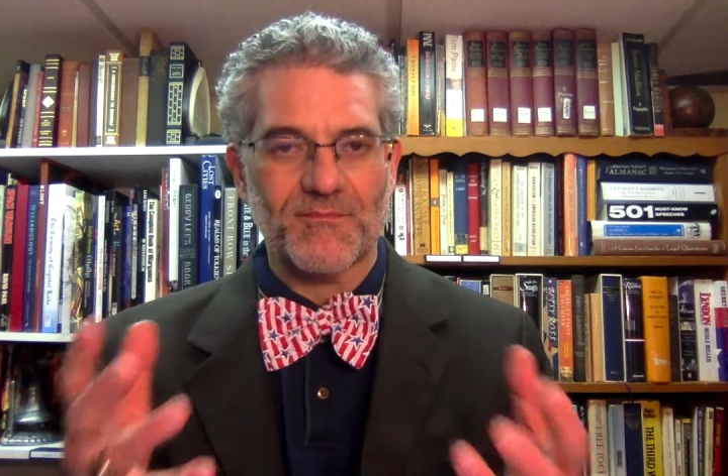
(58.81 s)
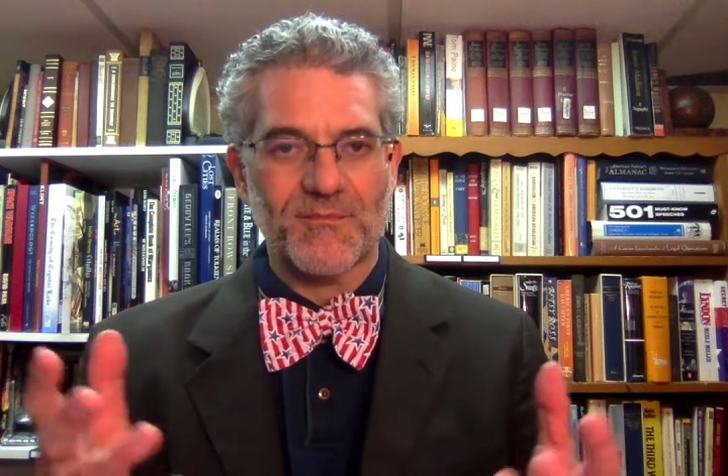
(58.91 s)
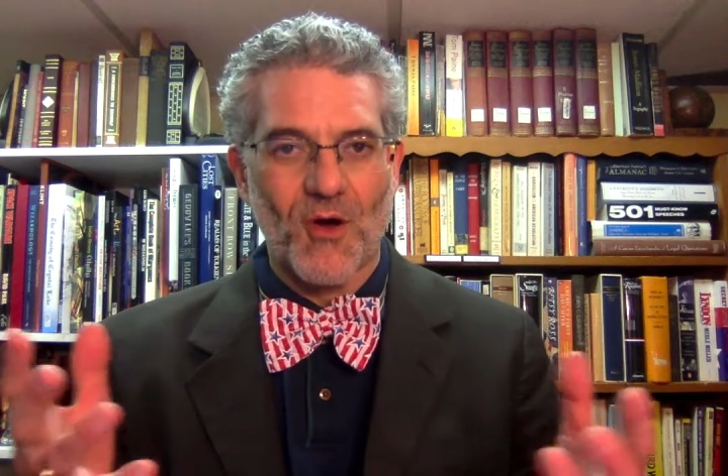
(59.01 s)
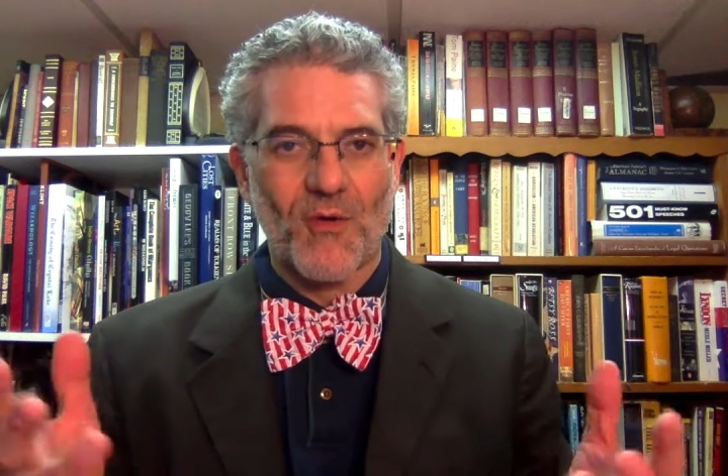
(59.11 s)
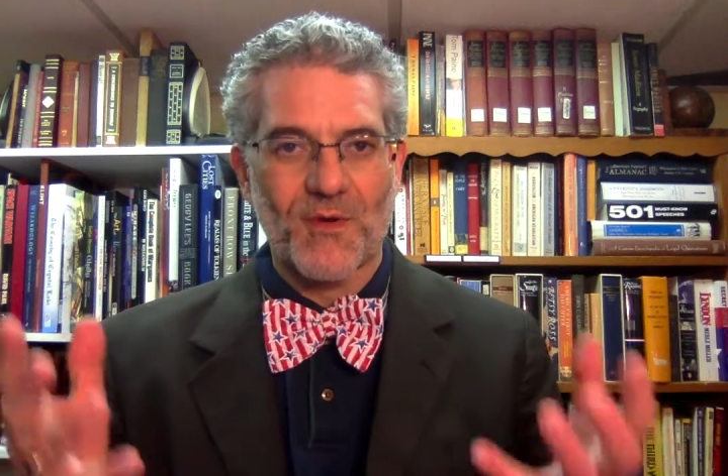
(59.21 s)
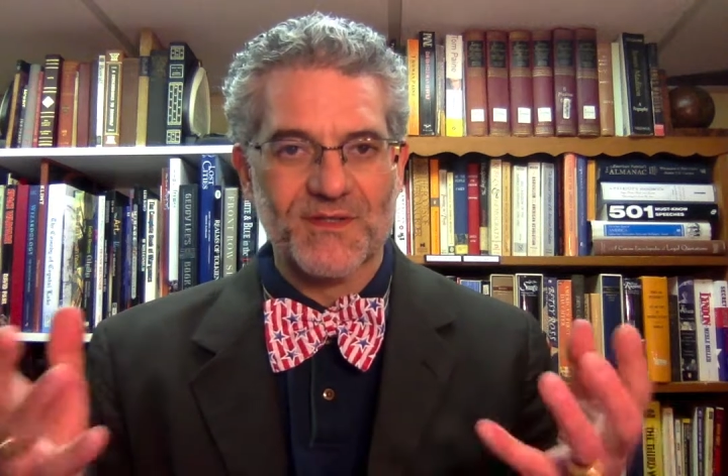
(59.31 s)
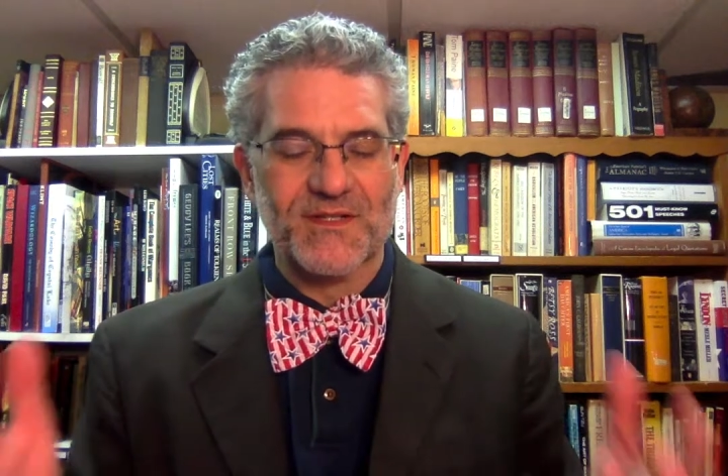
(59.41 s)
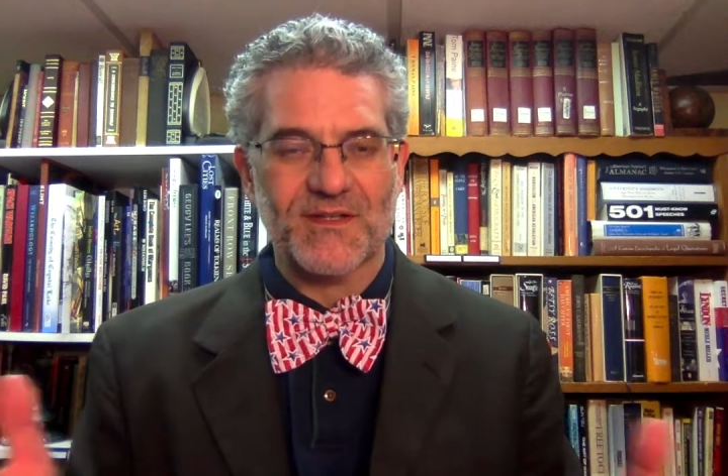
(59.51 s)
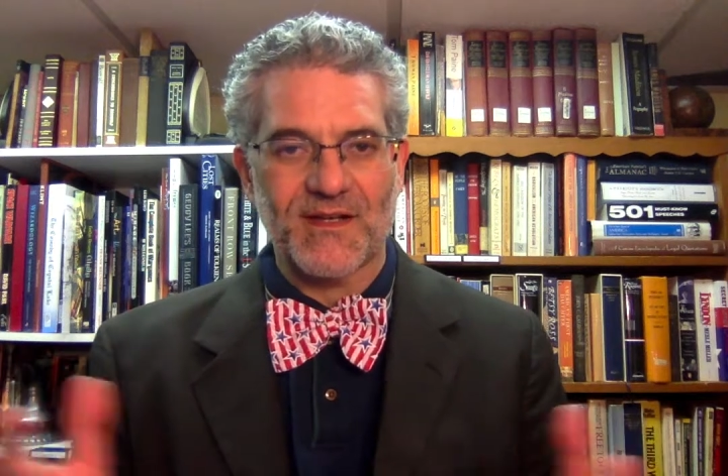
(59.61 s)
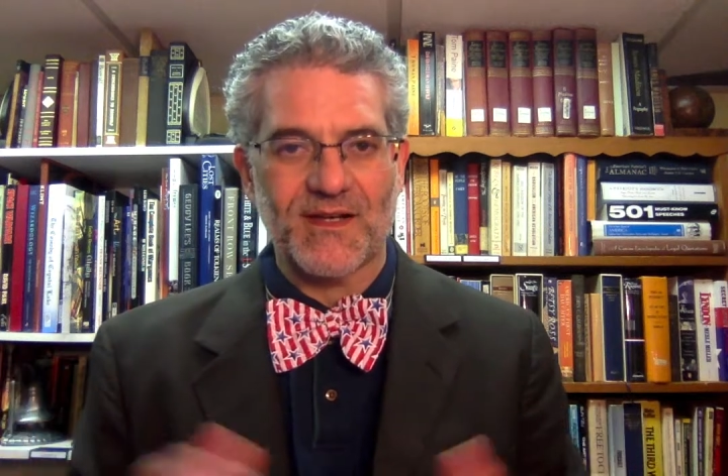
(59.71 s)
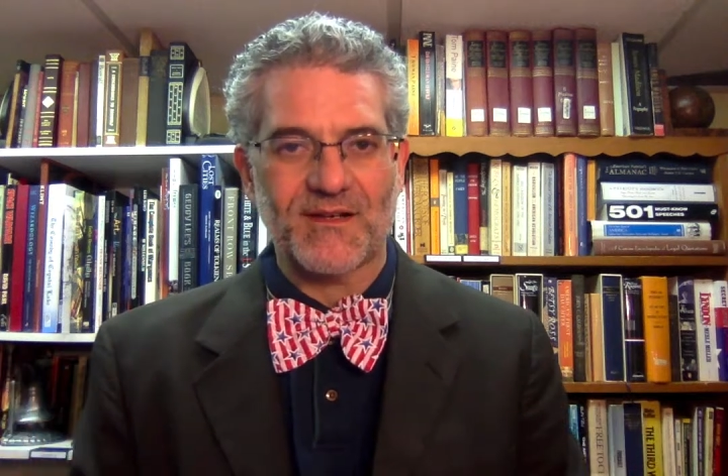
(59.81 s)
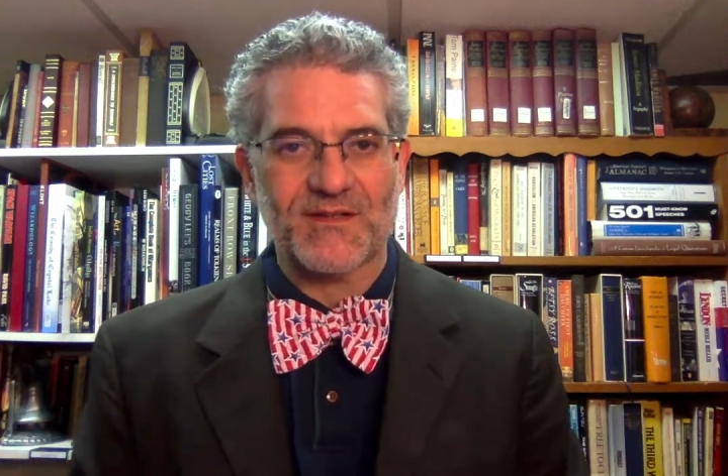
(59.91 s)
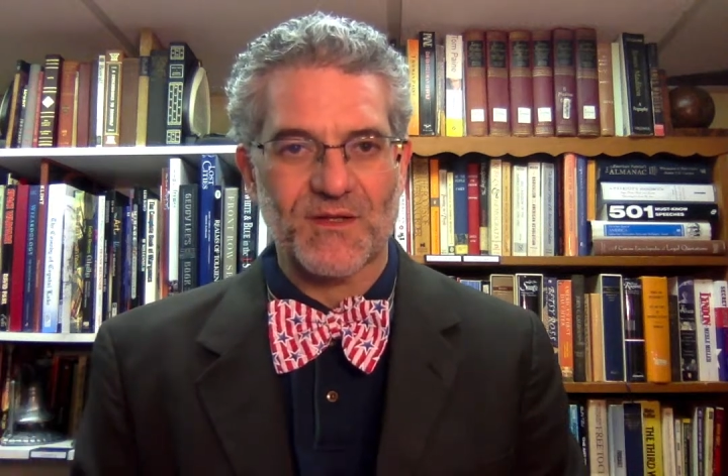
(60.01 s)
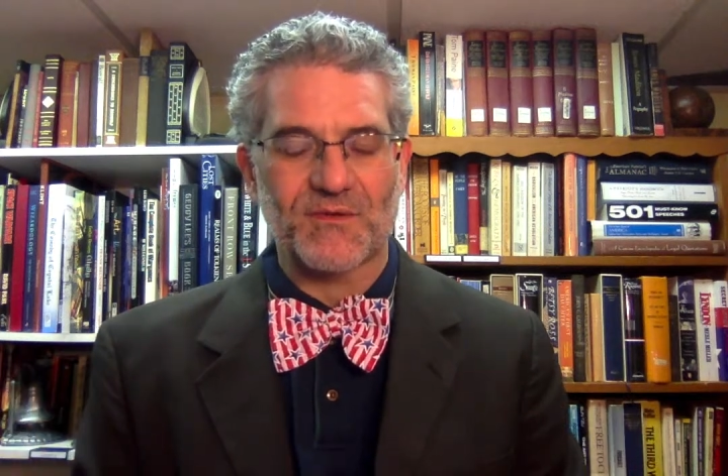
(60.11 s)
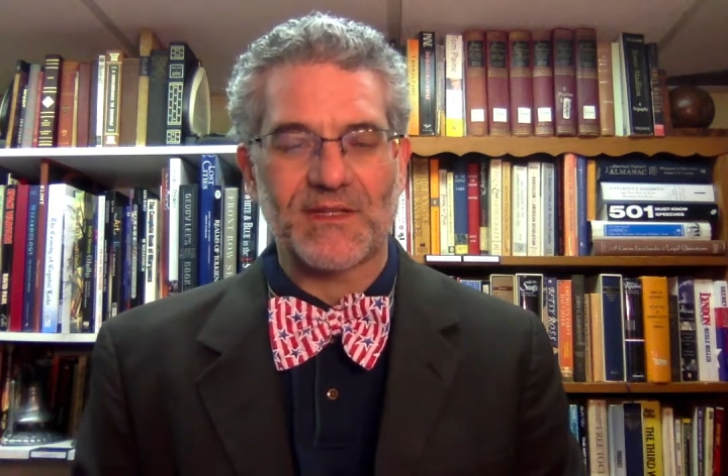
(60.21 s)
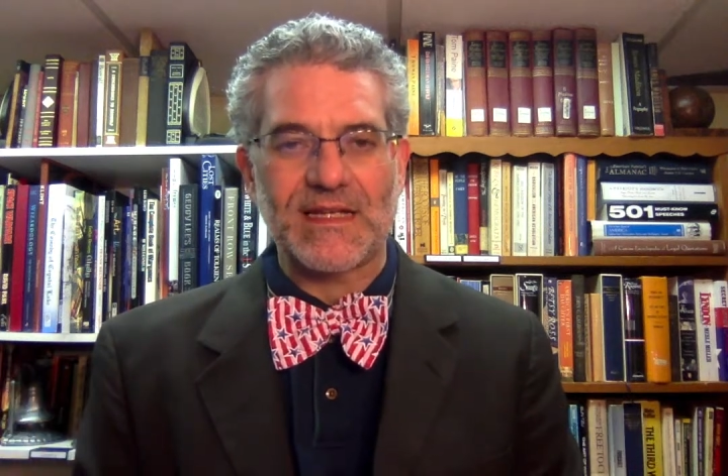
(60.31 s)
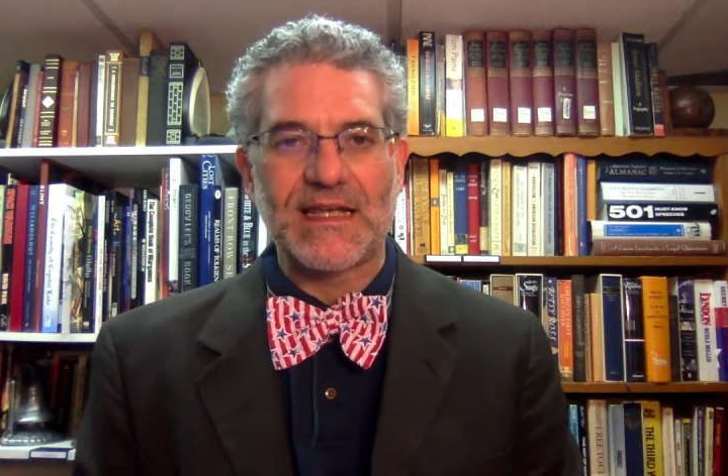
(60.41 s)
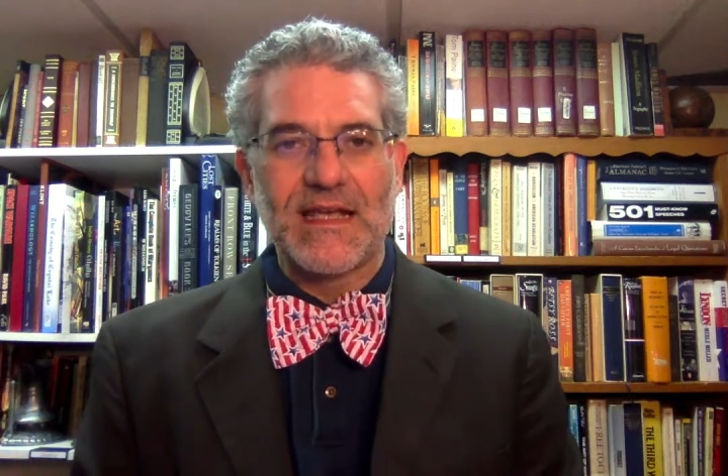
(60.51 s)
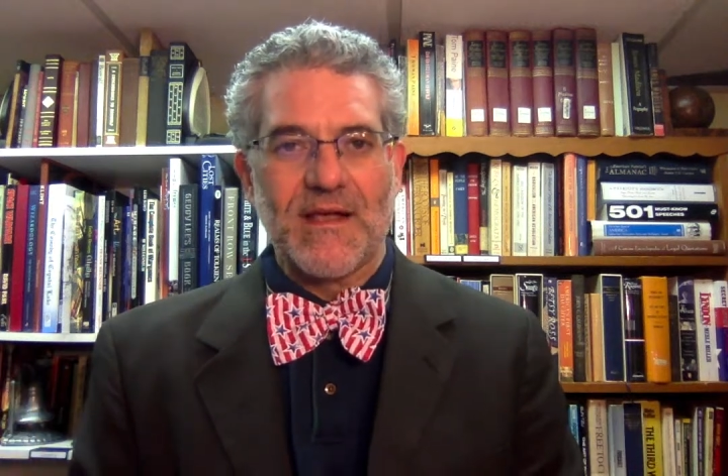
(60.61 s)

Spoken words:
almost certainly